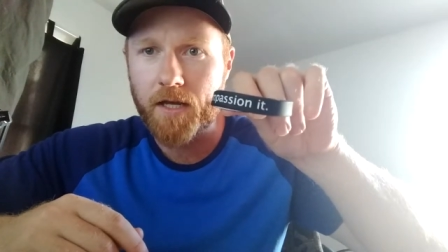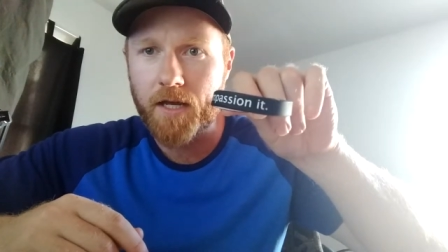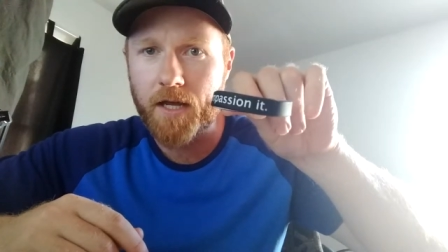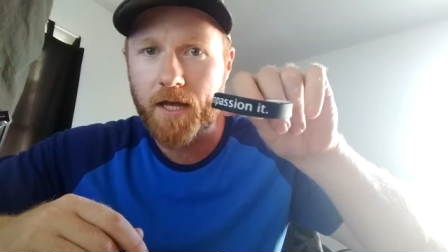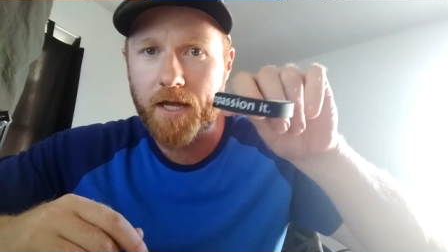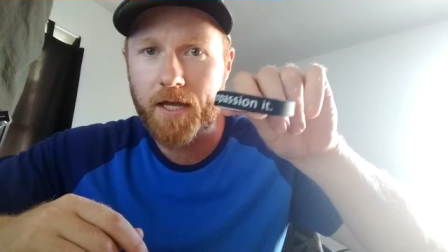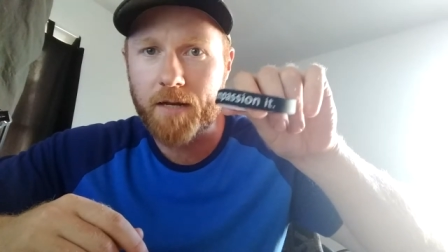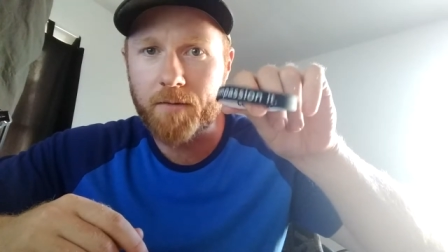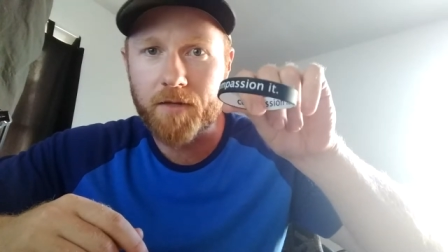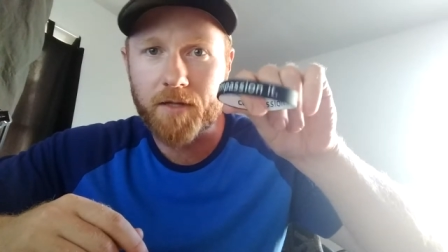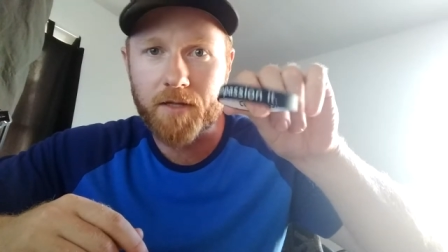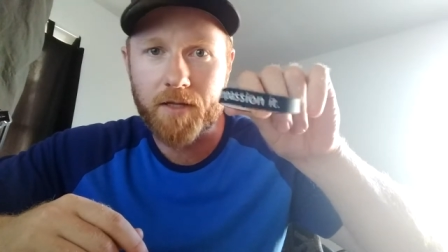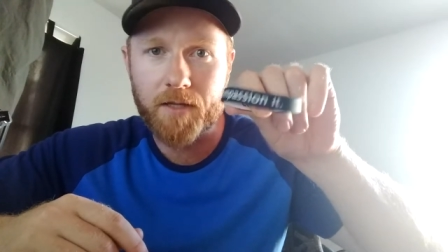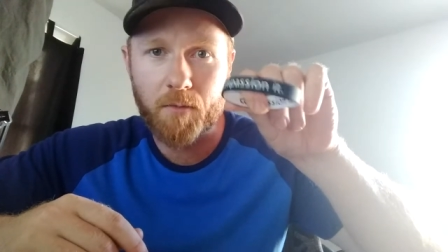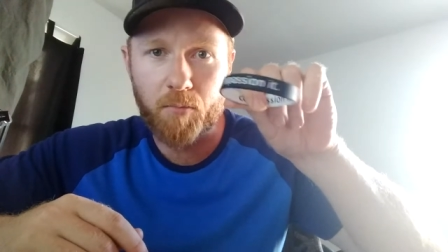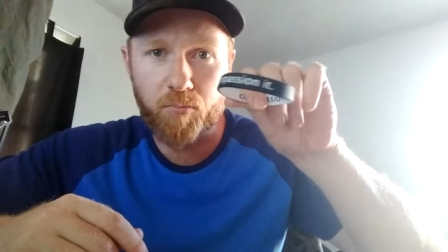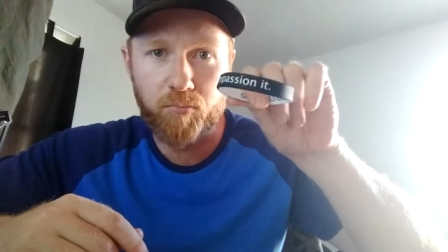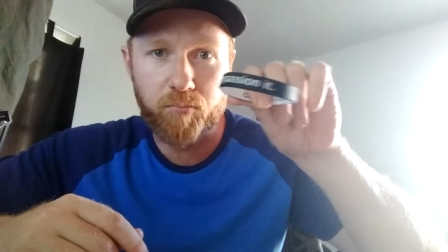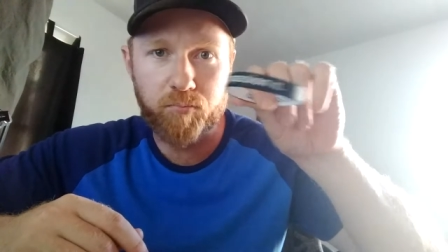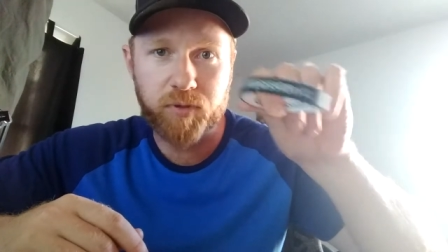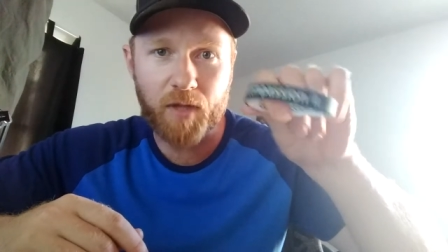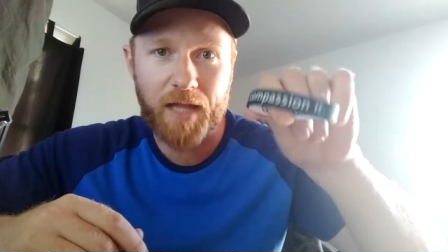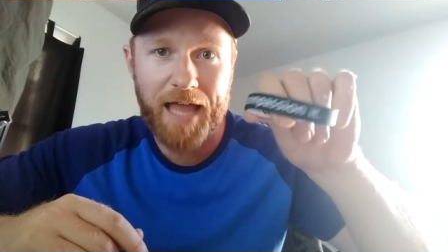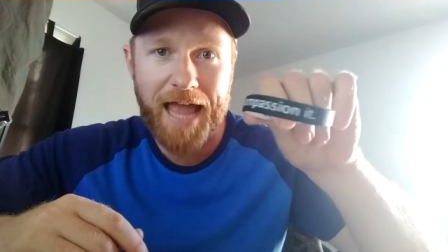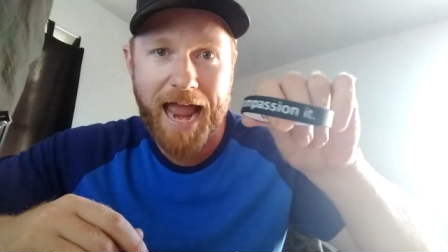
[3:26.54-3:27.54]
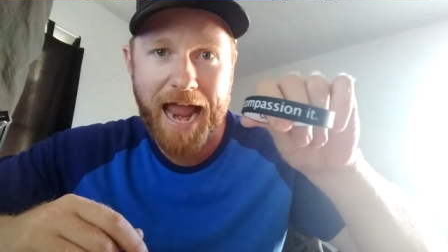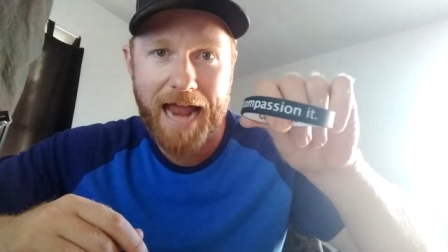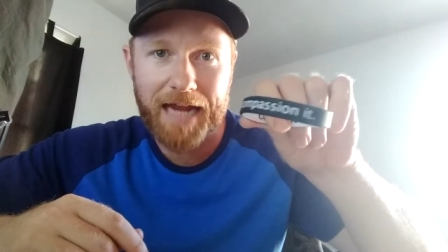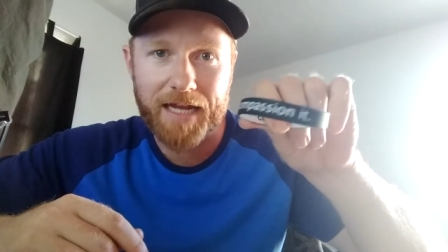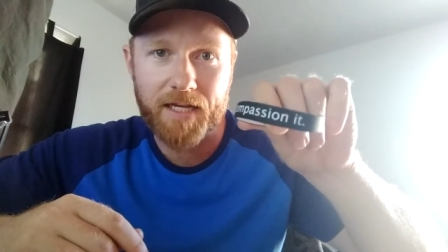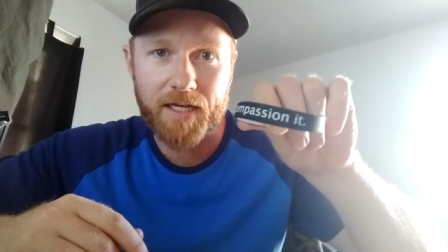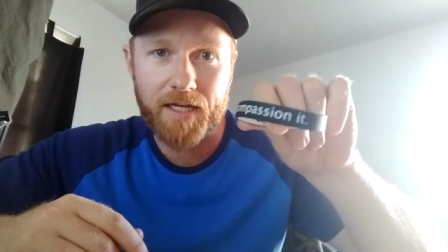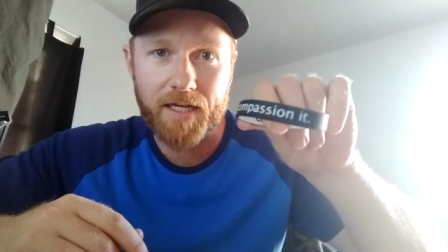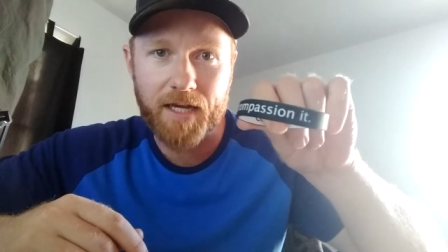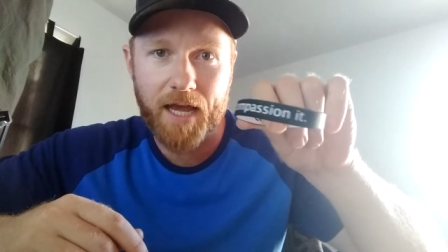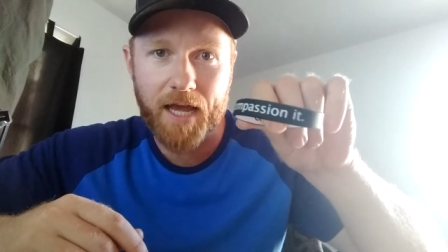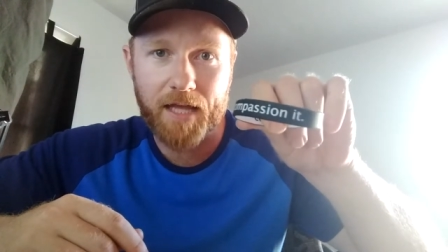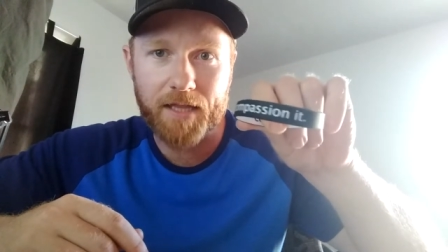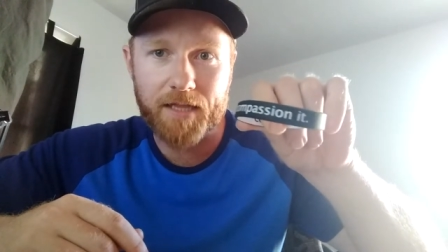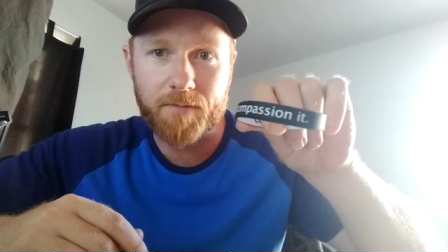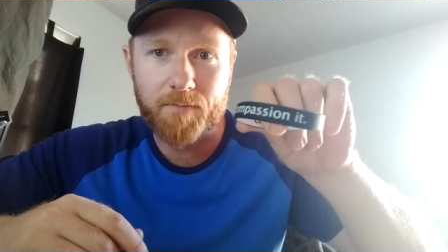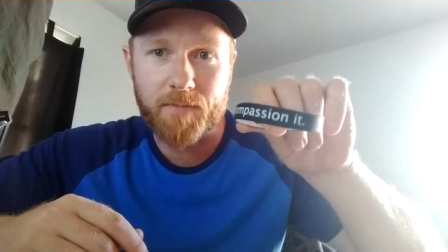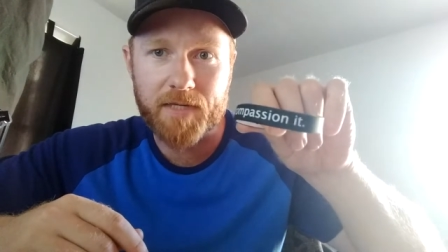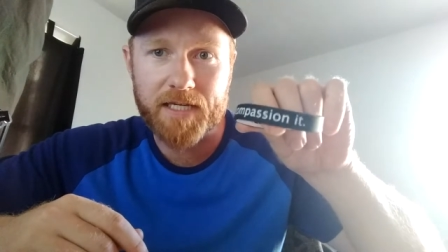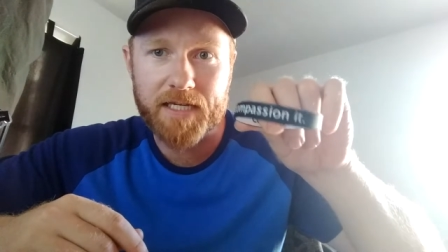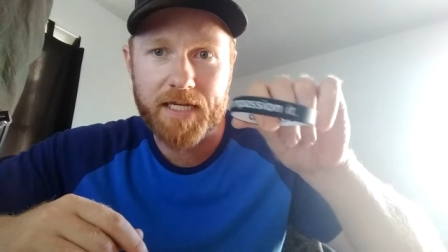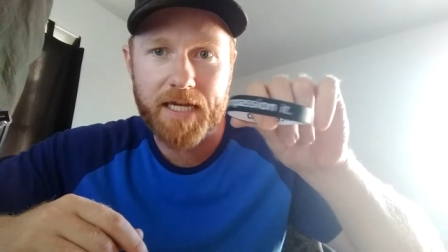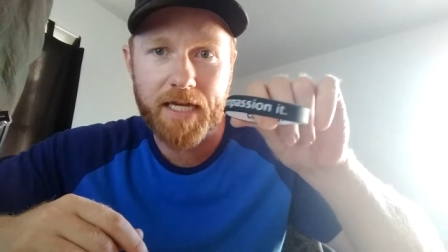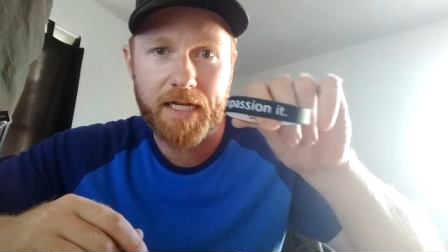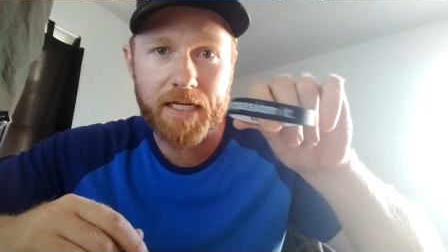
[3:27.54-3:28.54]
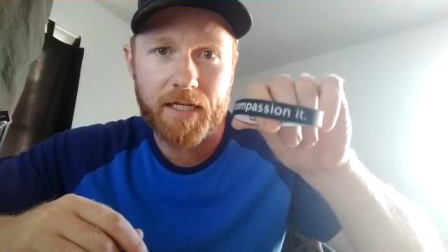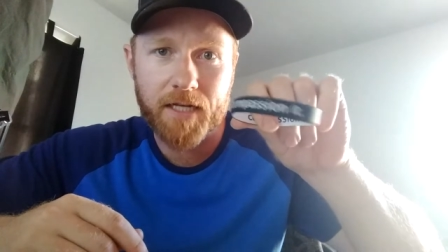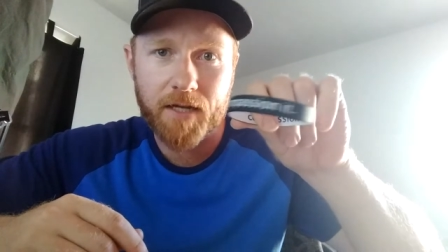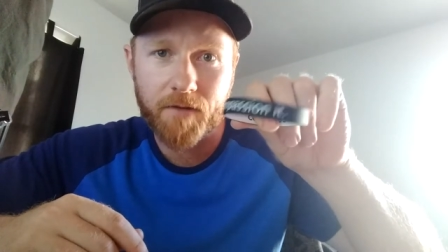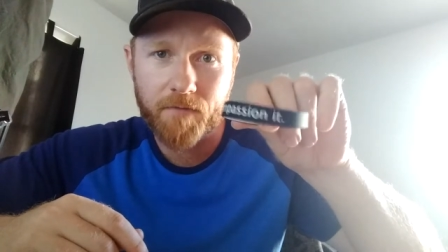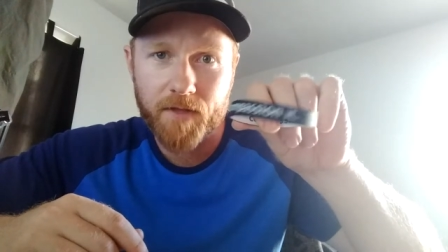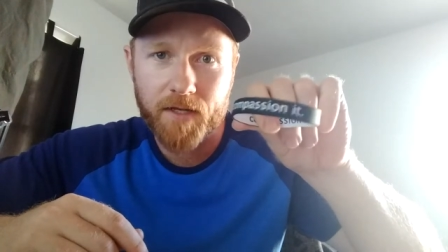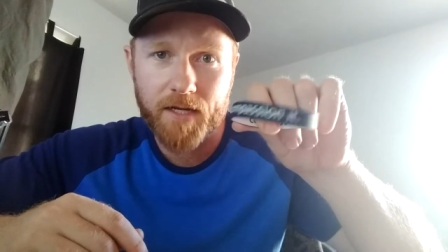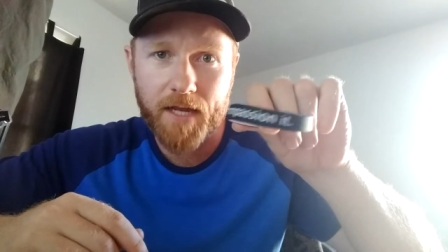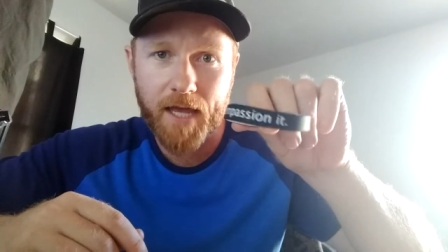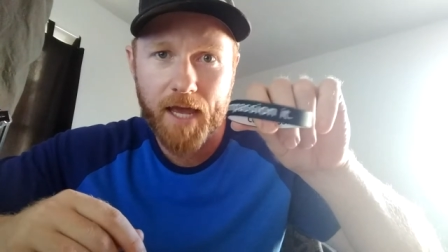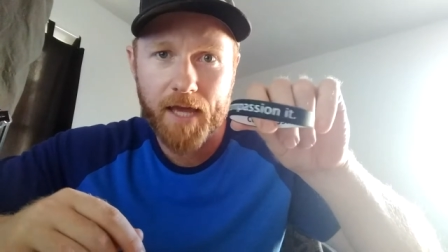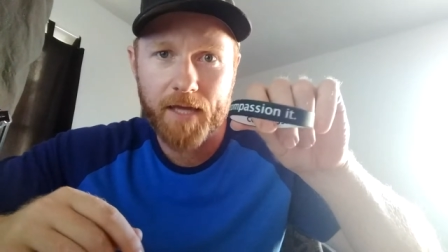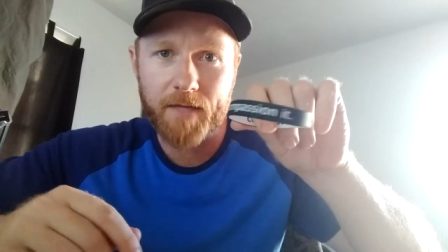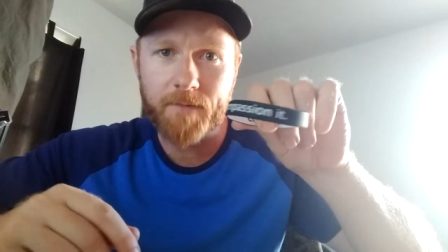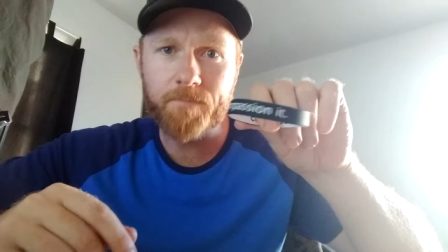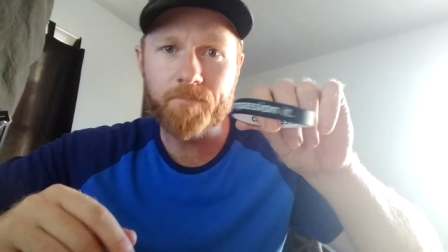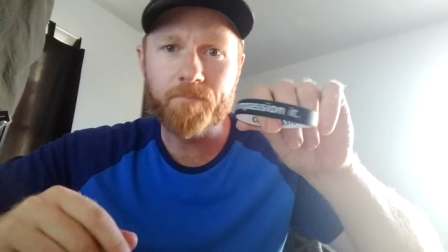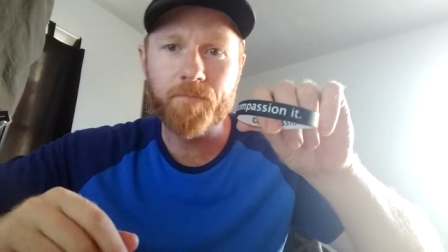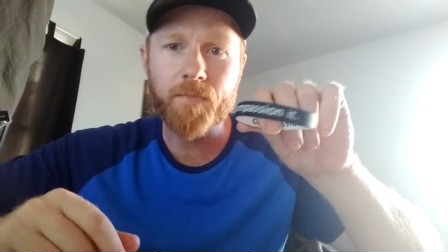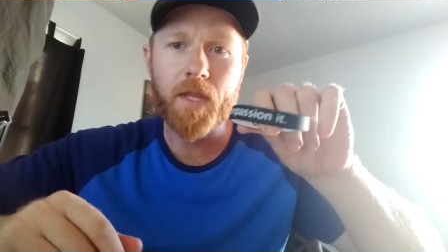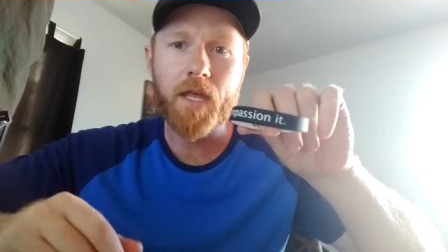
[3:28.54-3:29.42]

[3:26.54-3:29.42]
in the black at the beginning of the day,